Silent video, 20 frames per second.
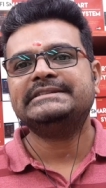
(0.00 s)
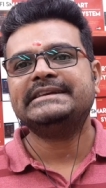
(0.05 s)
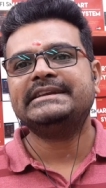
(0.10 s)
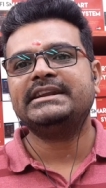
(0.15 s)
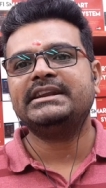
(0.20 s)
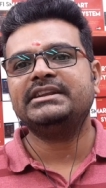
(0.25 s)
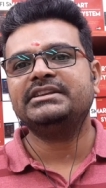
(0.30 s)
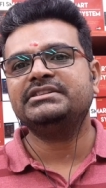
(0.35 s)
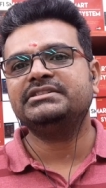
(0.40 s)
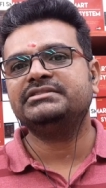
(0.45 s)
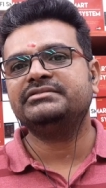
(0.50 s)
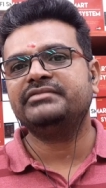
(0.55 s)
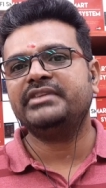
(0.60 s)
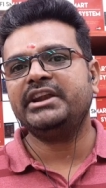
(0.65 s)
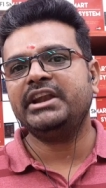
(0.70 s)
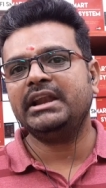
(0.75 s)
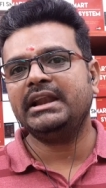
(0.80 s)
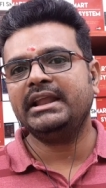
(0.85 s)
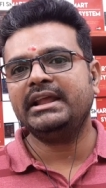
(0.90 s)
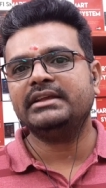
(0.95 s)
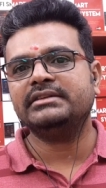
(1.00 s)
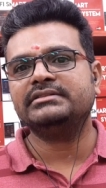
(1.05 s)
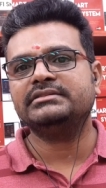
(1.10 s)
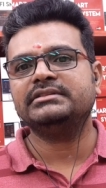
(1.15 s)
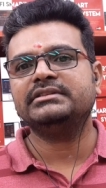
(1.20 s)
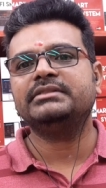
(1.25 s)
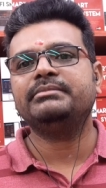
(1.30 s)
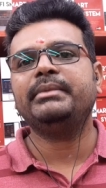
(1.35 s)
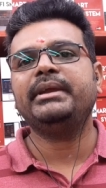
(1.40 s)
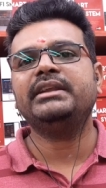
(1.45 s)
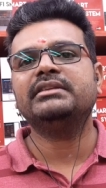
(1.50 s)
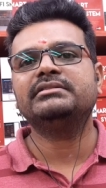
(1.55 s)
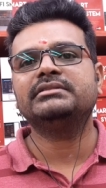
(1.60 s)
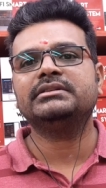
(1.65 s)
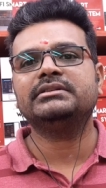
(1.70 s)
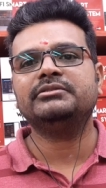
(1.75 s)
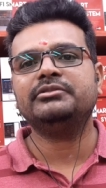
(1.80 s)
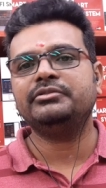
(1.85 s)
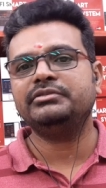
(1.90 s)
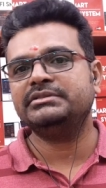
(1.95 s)
generating is very less, it
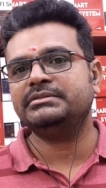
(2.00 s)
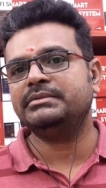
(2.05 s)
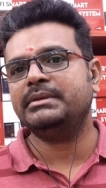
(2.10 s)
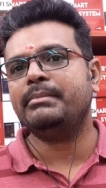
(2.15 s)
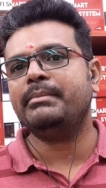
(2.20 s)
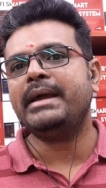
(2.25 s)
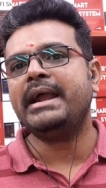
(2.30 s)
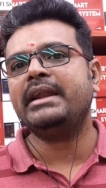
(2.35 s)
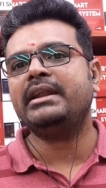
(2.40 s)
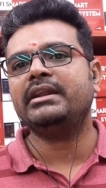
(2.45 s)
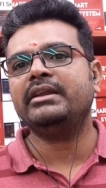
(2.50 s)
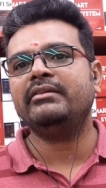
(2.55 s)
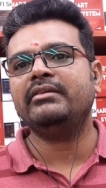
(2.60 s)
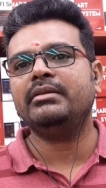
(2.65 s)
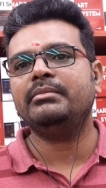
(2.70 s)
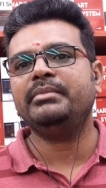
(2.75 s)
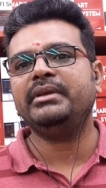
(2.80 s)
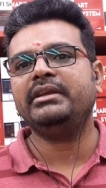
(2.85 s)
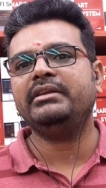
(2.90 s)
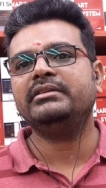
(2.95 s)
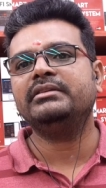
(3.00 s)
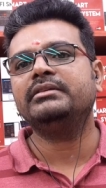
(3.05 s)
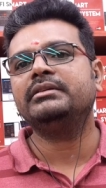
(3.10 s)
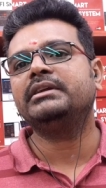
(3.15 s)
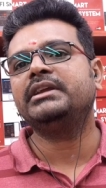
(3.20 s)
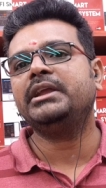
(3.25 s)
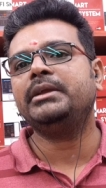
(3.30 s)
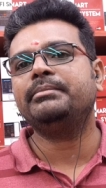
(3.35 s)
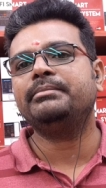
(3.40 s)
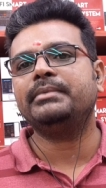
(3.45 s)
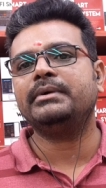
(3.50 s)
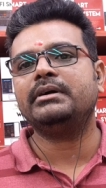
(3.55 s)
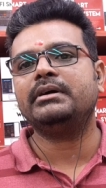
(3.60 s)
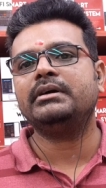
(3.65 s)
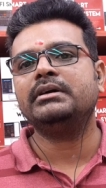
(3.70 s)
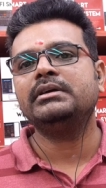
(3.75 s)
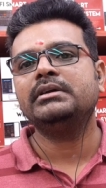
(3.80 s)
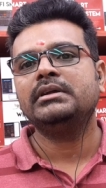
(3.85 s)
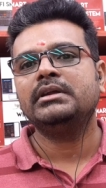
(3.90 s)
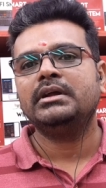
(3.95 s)
means the battery will be keep
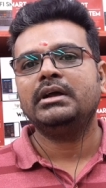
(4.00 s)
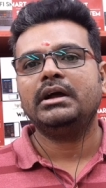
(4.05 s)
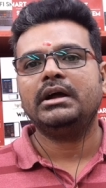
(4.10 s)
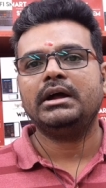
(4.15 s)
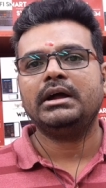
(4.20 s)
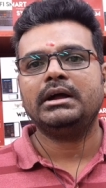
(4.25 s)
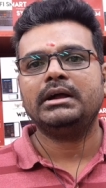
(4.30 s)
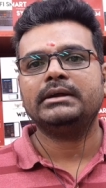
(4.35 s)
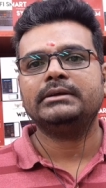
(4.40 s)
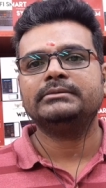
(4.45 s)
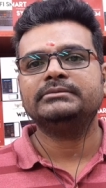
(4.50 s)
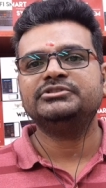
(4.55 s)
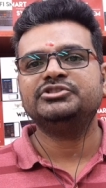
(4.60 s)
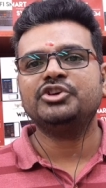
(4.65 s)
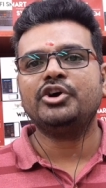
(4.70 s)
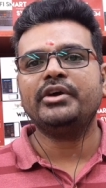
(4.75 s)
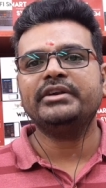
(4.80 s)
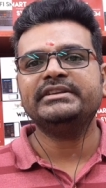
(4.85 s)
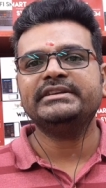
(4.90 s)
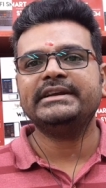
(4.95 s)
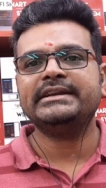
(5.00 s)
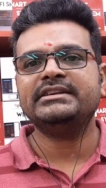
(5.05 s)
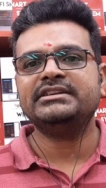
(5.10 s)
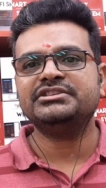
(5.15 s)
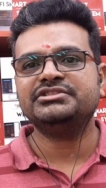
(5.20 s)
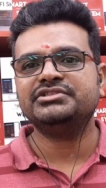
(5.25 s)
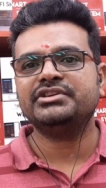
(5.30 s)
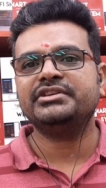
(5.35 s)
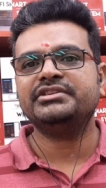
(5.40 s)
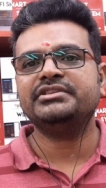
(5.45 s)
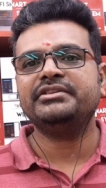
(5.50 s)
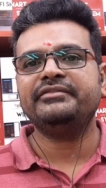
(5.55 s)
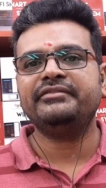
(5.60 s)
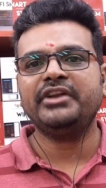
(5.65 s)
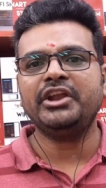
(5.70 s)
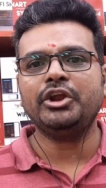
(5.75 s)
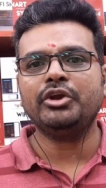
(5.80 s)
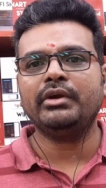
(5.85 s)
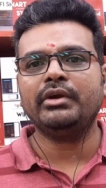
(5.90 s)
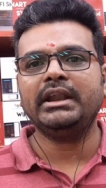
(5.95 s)
charging and discharging
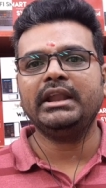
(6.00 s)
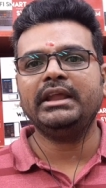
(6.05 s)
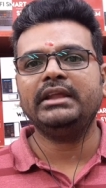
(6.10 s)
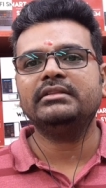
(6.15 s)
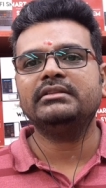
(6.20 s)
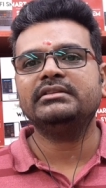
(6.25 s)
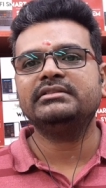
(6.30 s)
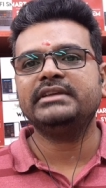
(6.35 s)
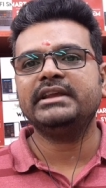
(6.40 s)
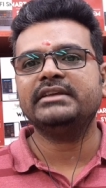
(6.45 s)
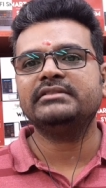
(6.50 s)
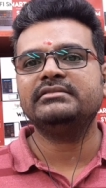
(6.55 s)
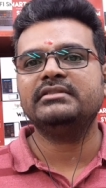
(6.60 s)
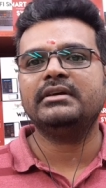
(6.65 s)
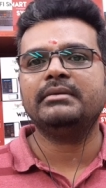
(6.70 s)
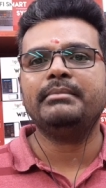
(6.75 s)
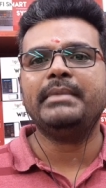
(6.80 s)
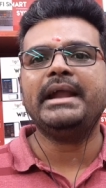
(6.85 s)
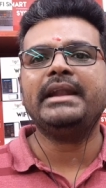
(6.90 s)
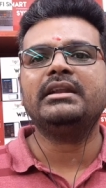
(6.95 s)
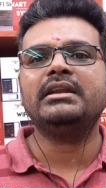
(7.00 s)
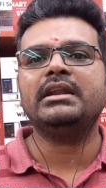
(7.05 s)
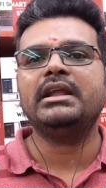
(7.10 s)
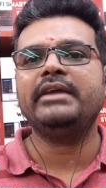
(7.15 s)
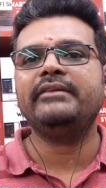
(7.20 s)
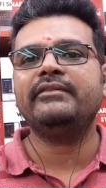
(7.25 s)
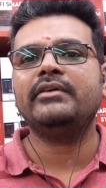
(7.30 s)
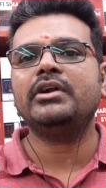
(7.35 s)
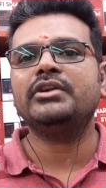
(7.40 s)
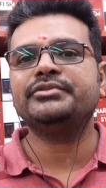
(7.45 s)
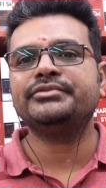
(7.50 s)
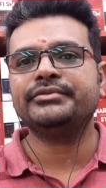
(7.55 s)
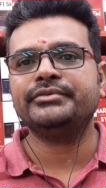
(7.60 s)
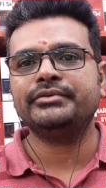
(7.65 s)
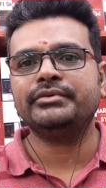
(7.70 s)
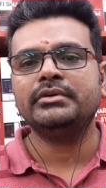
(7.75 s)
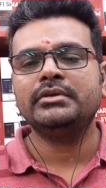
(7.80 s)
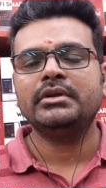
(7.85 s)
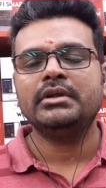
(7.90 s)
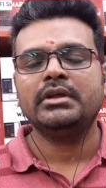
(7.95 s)
frequently. In this case, the battery life
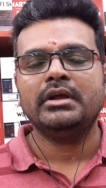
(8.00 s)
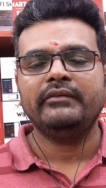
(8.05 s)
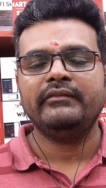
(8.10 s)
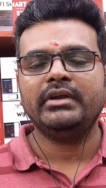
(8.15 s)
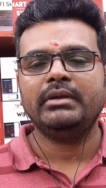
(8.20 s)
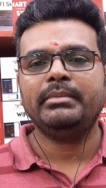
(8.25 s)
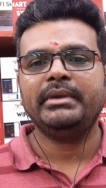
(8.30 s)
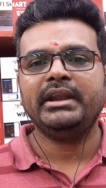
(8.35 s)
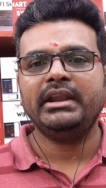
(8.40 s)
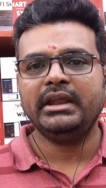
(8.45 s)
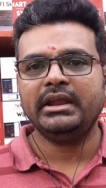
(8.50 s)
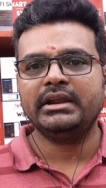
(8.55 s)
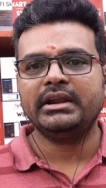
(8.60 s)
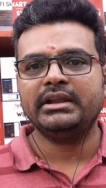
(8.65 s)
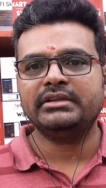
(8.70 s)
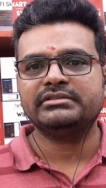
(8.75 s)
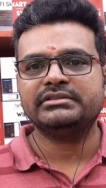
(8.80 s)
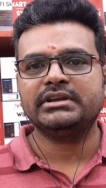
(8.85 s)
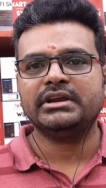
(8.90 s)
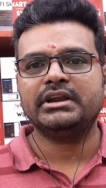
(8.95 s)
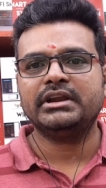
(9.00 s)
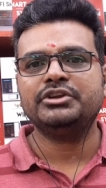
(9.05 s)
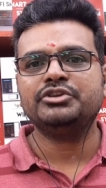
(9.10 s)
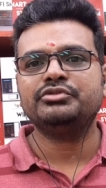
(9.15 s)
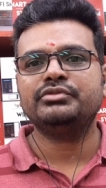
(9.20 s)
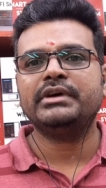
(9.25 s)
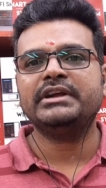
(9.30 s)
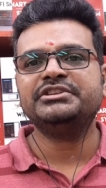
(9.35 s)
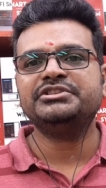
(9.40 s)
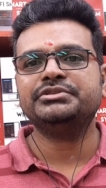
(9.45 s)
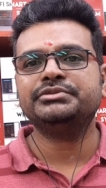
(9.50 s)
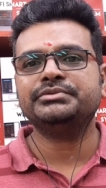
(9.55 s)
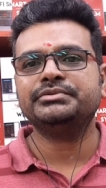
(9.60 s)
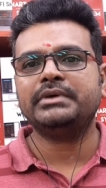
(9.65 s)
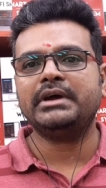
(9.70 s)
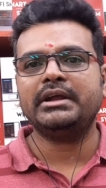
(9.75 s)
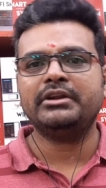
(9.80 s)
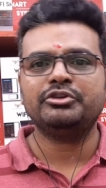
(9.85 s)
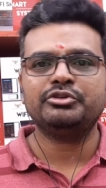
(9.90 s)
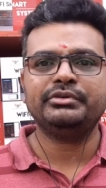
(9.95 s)
also will be decreased.
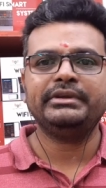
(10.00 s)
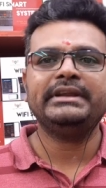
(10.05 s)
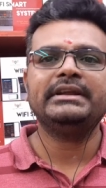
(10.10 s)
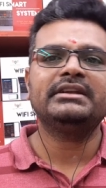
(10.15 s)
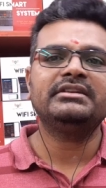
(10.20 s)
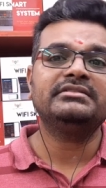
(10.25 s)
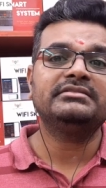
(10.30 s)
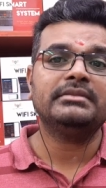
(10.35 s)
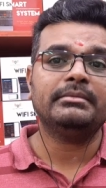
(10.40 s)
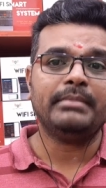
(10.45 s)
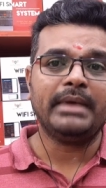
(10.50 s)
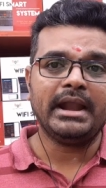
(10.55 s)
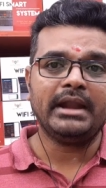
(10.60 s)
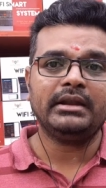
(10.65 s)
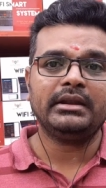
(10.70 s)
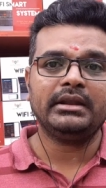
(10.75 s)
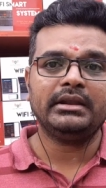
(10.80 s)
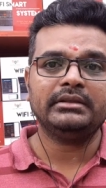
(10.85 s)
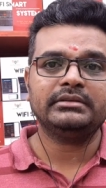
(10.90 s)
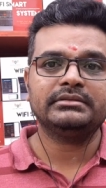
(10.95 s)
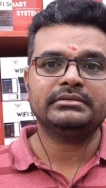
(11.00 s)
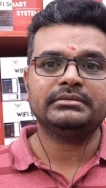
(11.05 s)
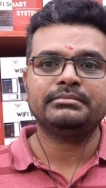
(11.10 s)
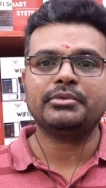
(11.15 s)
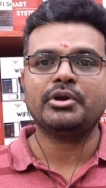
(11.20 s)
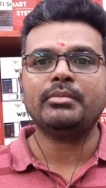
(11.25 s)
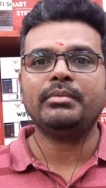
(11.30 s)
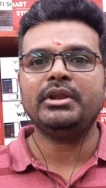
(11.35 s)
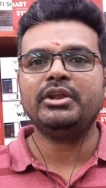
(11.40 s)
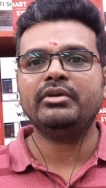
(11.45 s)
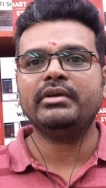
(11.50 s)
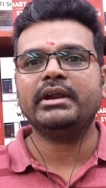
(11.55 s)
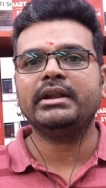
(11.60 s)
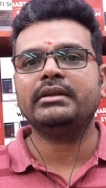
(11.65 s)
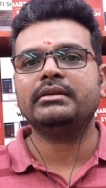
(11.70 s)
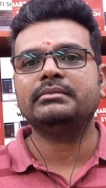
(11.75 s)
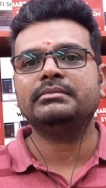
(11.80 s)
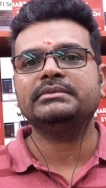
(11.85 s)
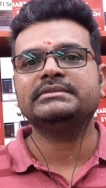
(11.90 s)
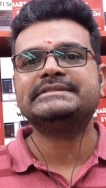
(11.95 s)
To increase the batteries, probably you
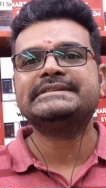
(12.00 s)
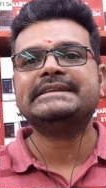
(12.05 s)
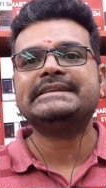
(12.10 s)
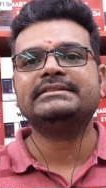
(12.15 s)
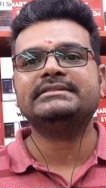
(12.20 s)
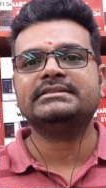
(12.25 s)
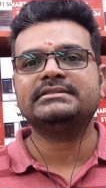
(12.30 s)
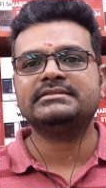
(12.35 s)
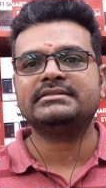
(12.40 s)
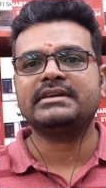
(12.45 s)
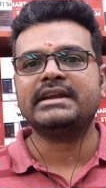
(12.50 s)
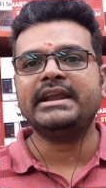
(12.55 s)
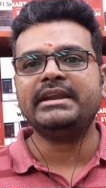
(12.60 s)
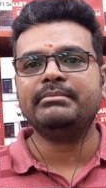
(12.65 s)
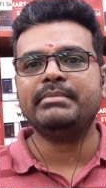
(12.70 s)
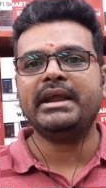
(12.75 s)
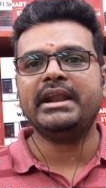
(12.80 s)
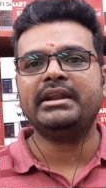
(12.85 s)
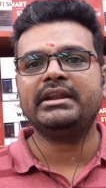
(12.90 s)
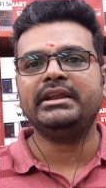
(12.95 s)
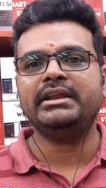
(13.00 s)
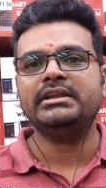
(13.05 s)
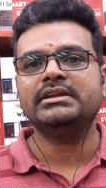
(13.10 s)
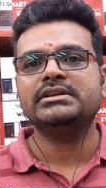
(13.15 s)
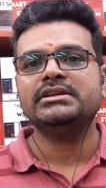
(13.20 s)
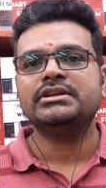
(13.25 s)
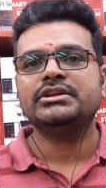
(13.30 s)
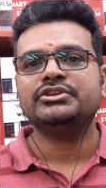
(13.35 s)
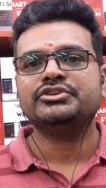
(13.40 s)
can select this right battery,